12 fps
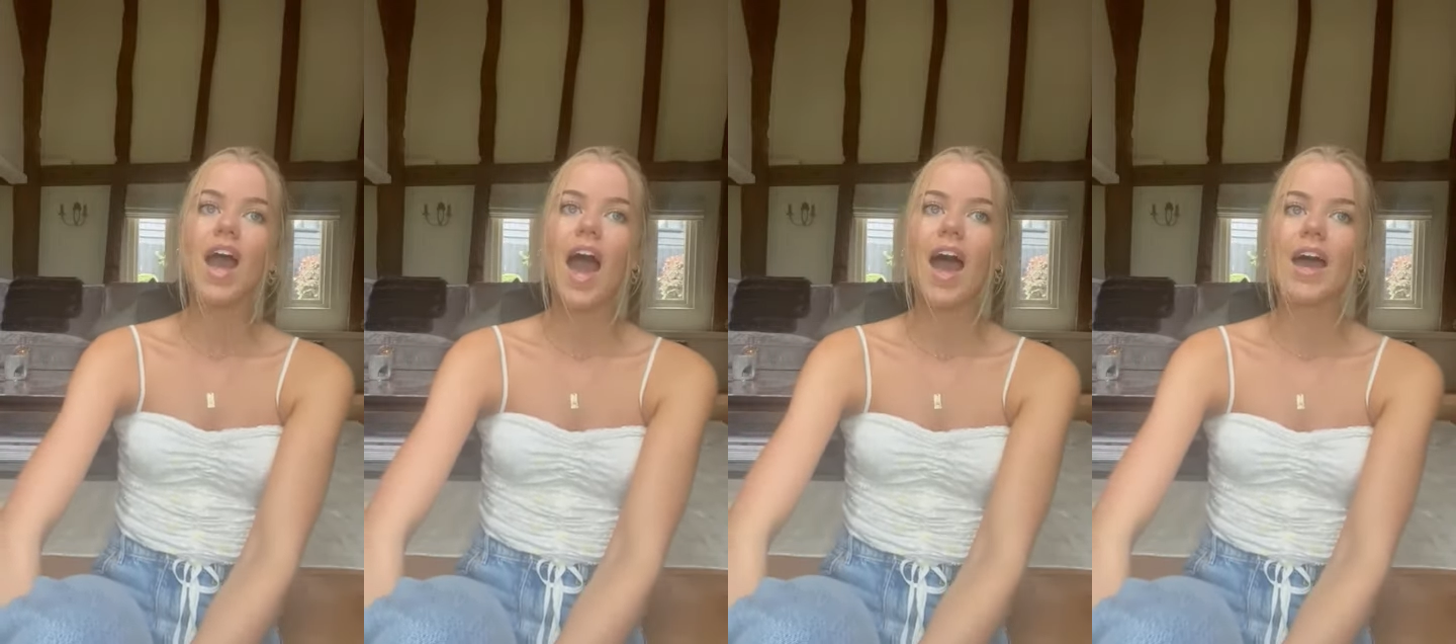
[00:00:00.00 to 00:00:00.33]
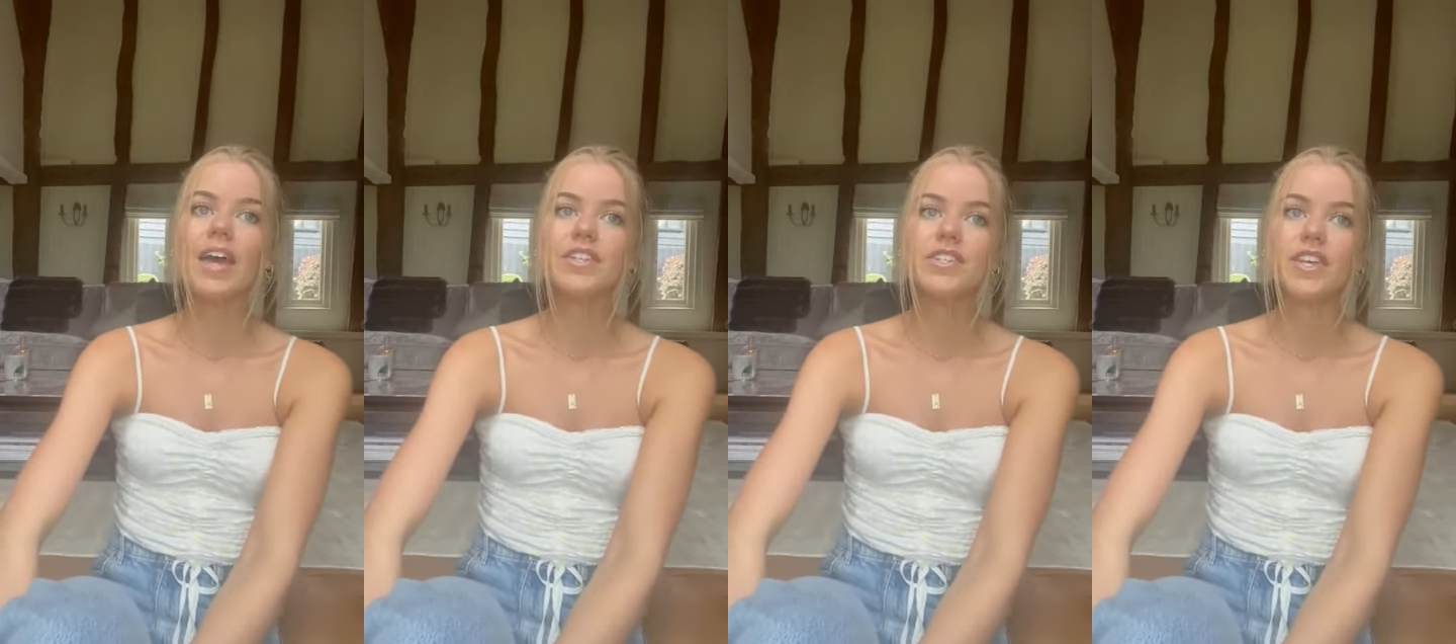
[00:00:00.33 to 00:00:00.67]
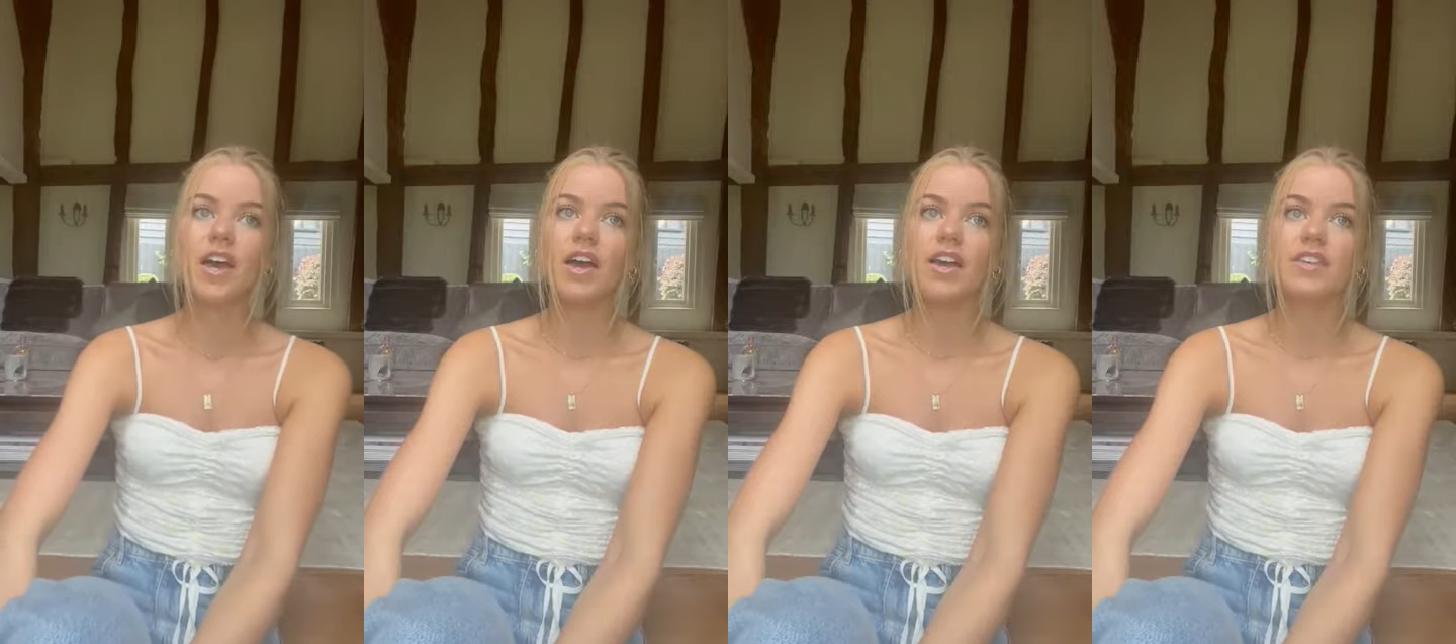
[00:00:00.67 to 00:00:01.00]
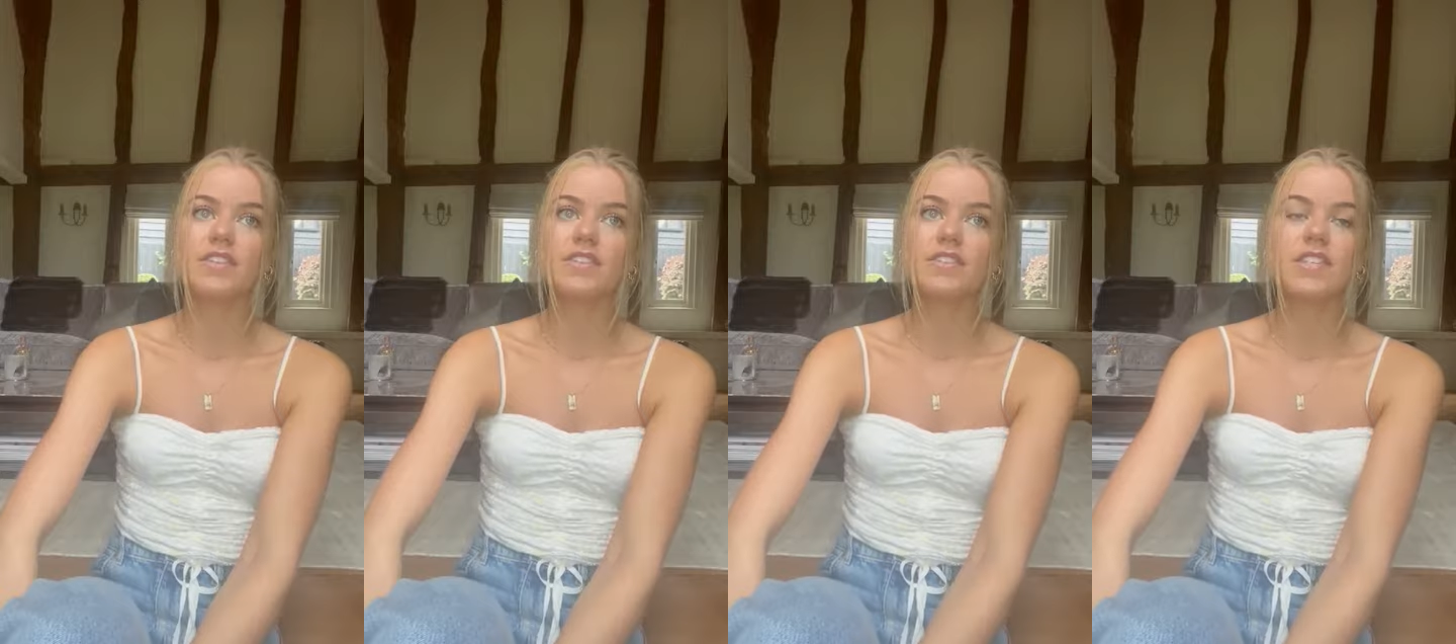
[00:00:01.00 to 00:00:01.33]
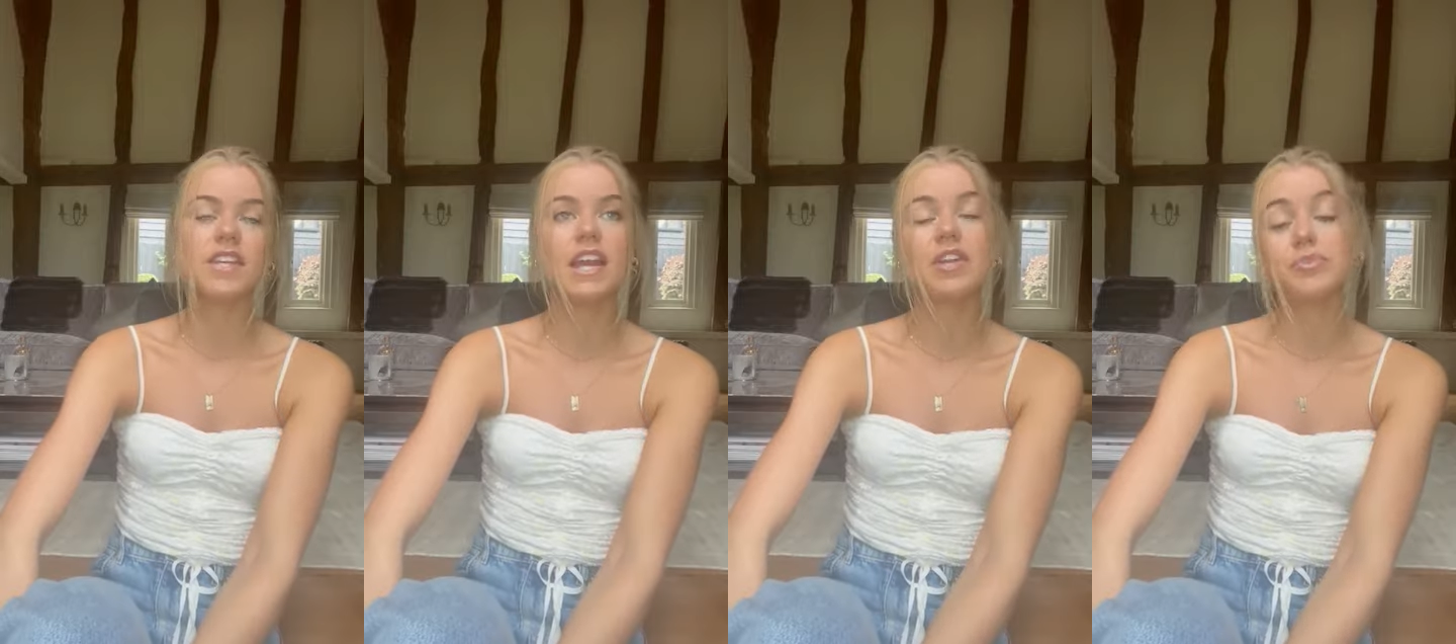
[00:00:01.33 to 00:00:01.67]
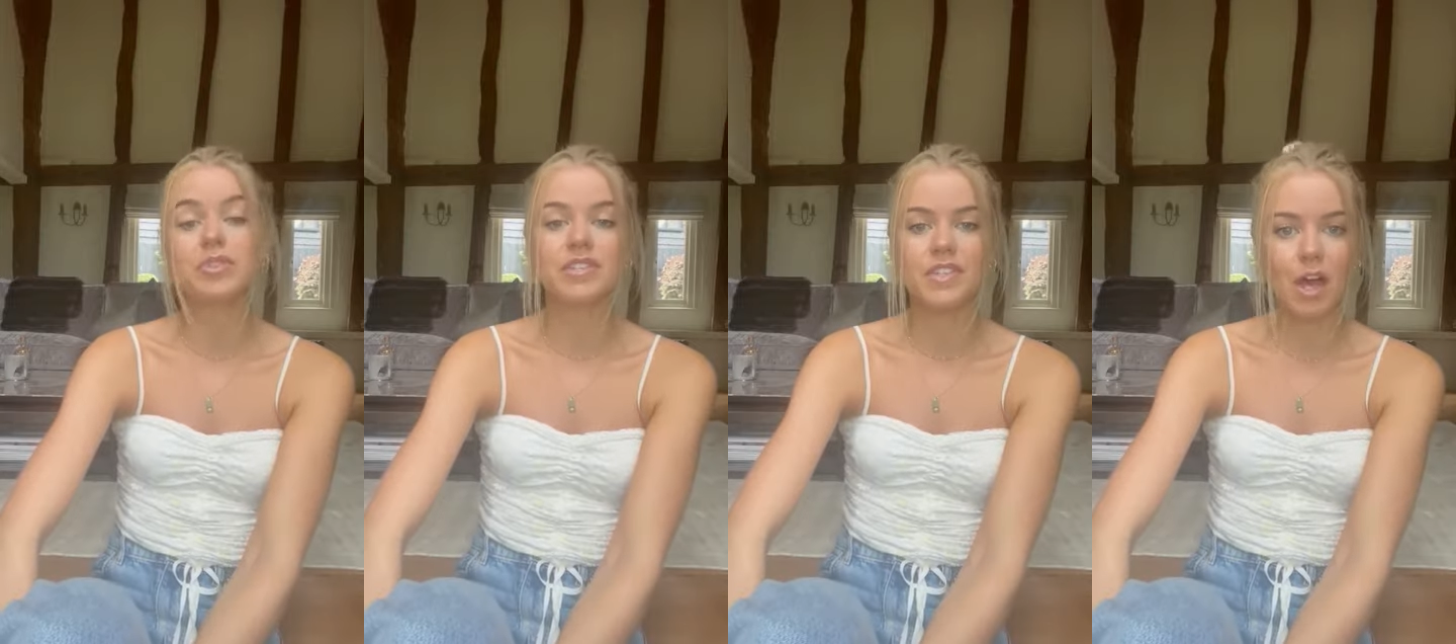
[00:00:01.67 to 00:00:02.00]
And I suddenly had all
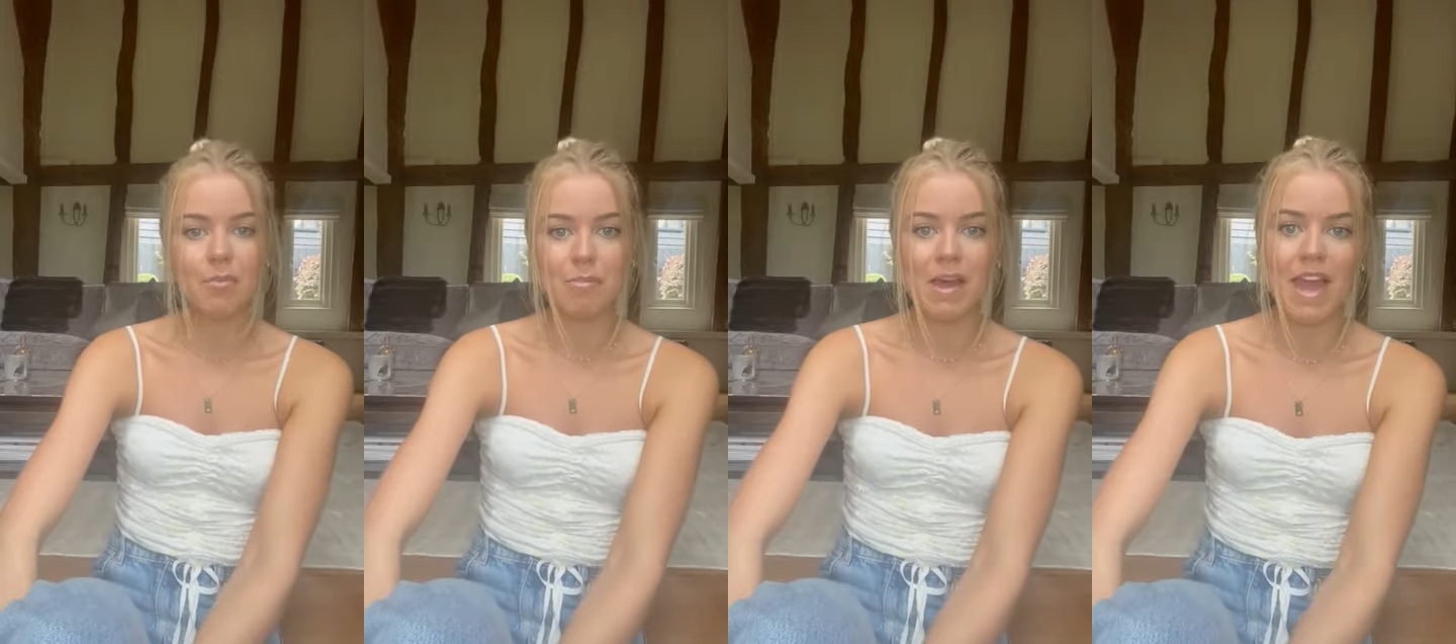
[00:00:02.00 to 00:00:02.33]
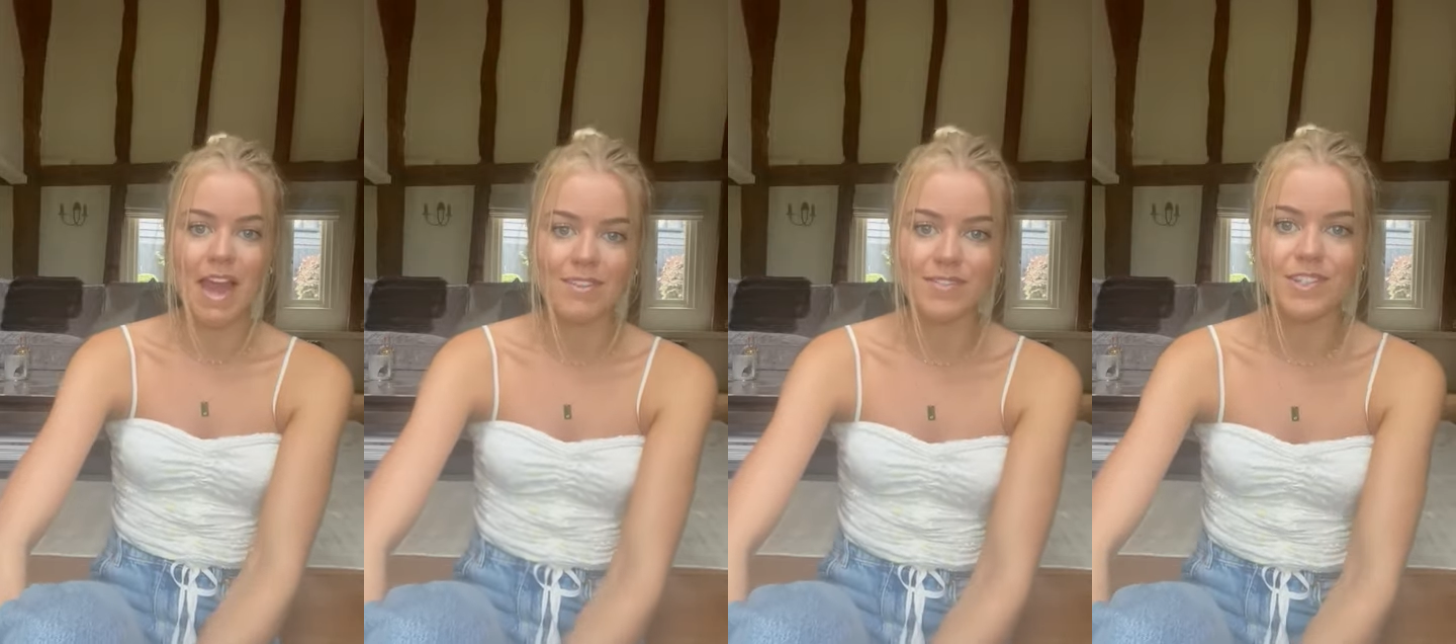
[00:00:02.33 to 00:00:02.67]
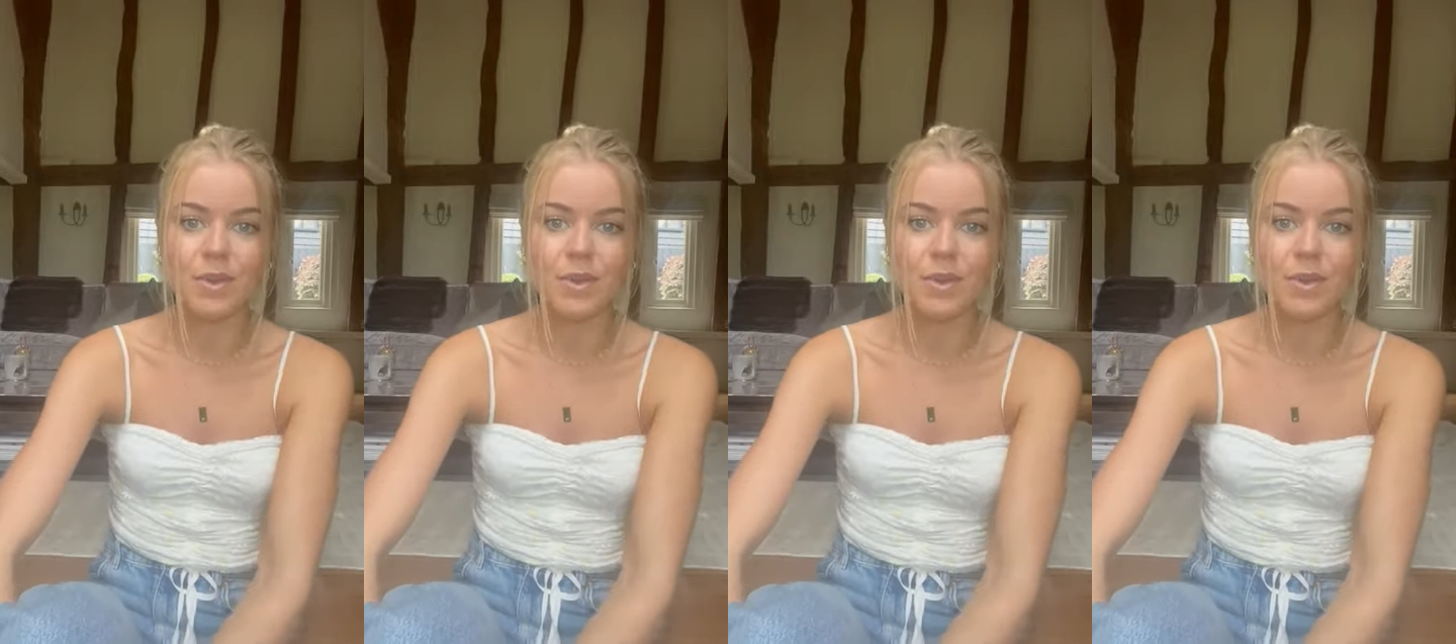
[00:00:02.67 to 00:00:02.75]
this time on my hands.